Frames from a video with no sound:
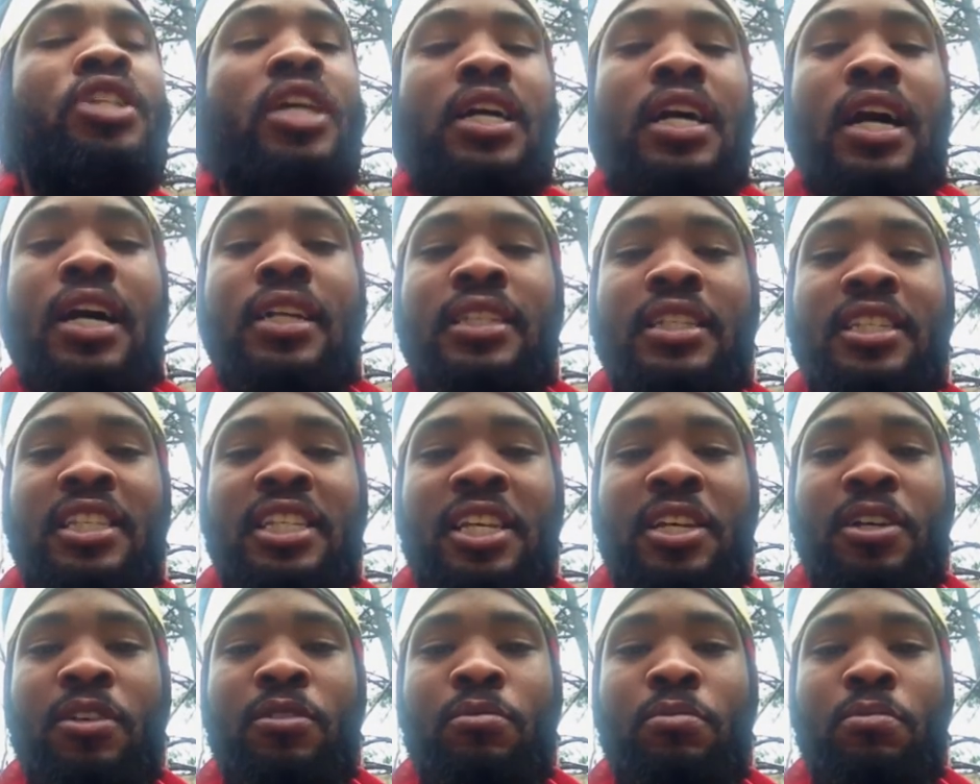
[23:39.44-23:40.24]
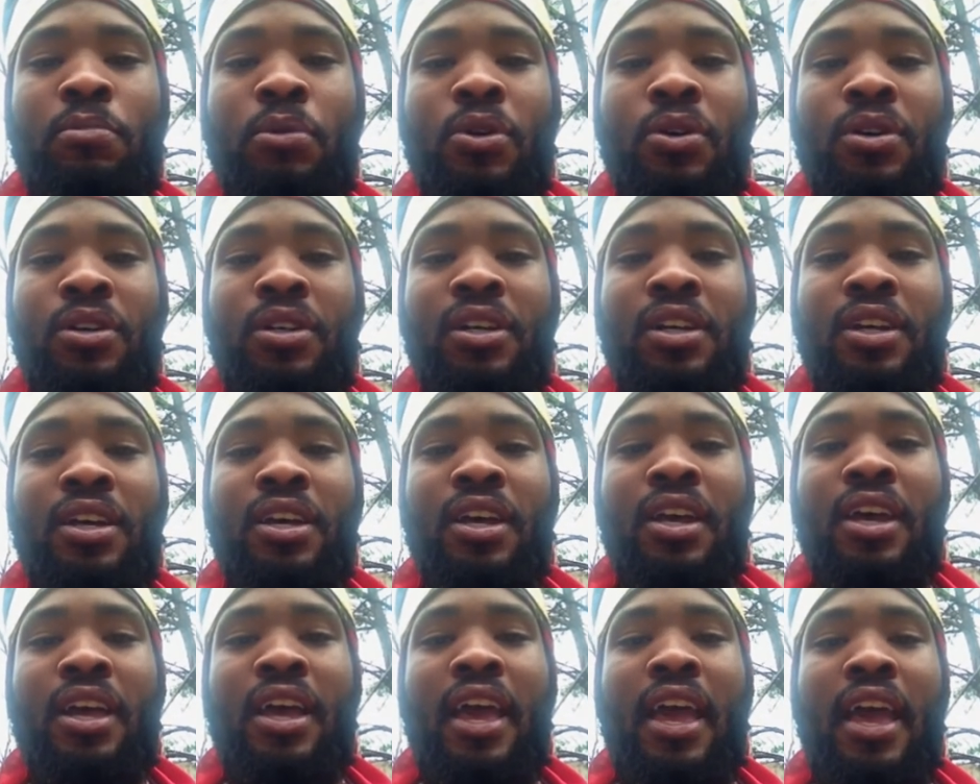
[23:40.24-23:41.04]
Anta Diop's book,
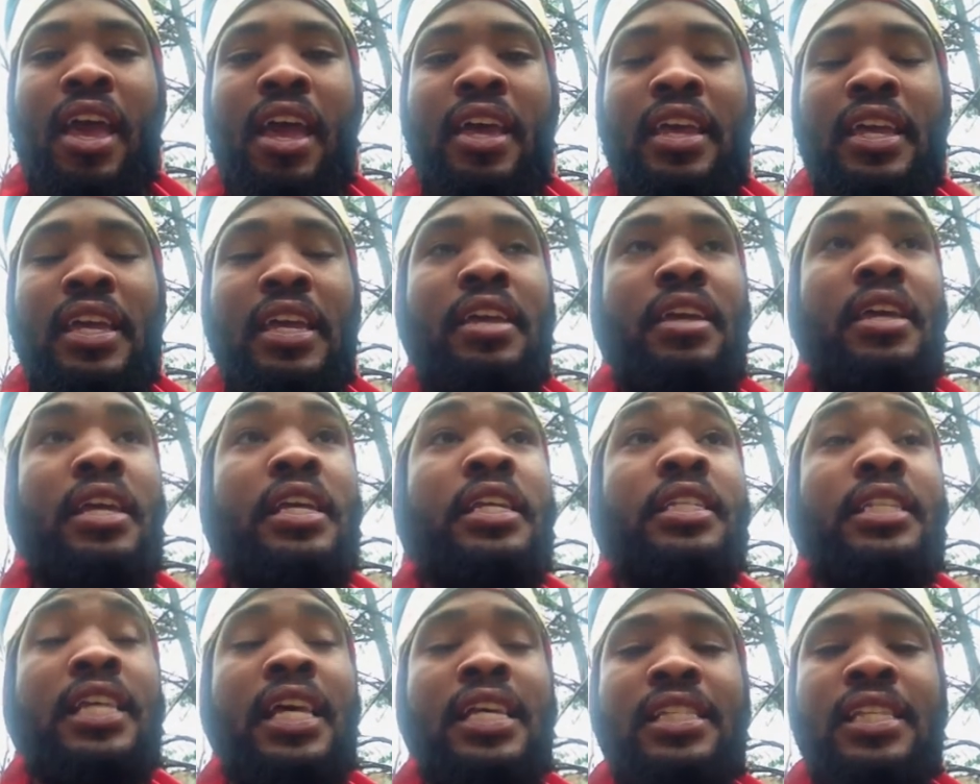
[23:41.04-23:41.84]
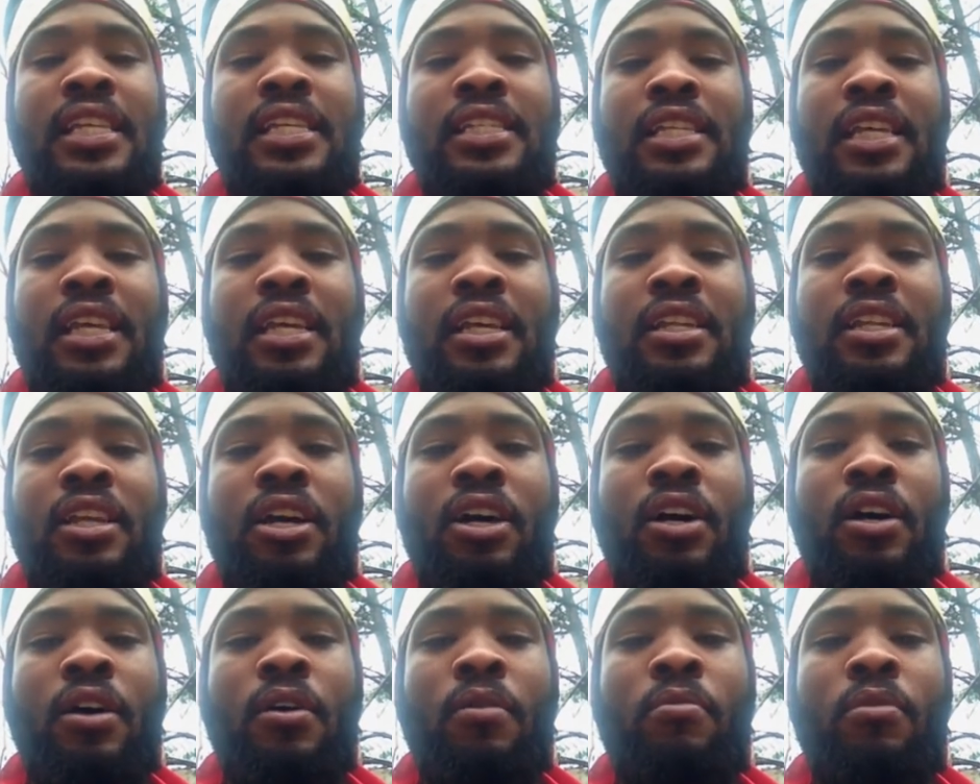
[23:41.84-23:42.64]
and he says this in
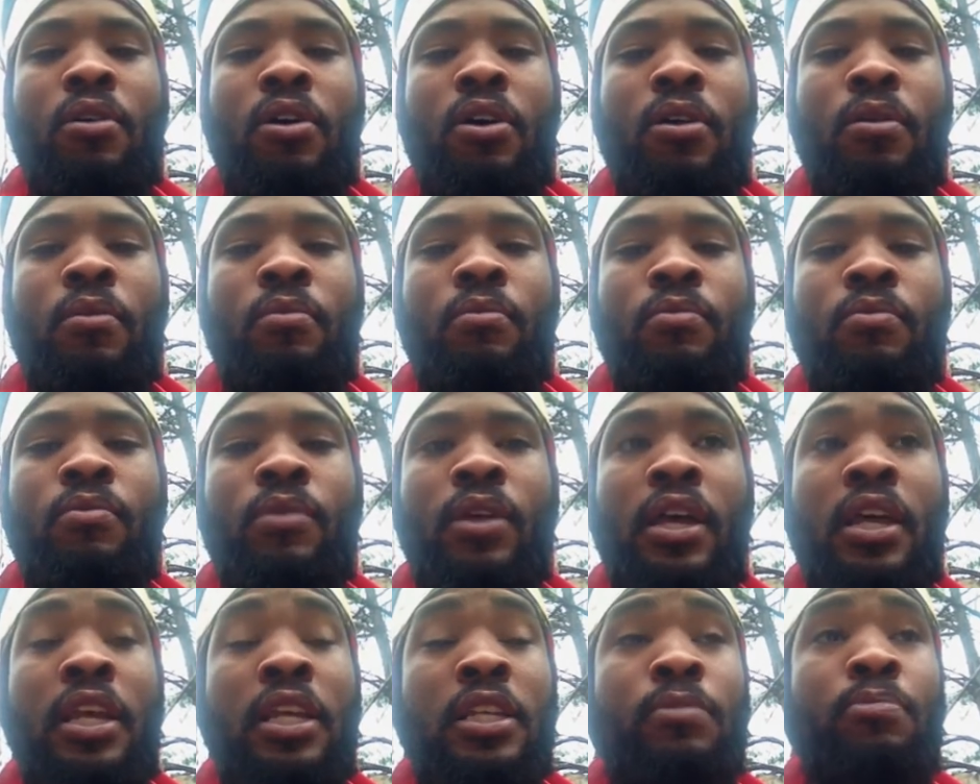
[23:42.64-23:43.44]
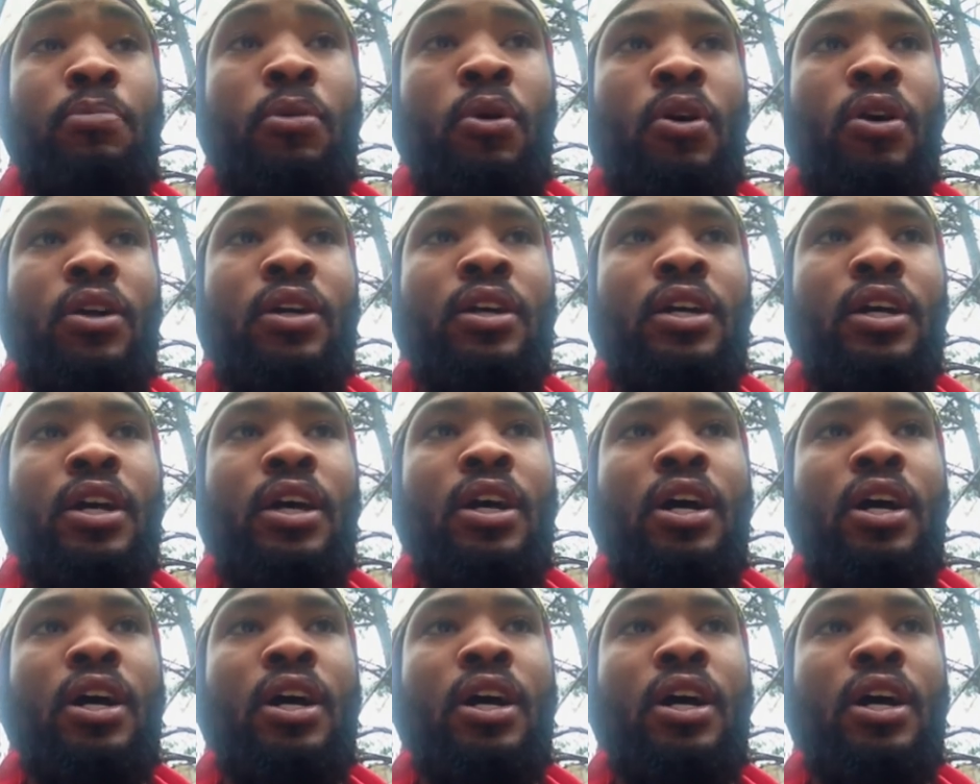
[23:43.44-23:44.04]
his book,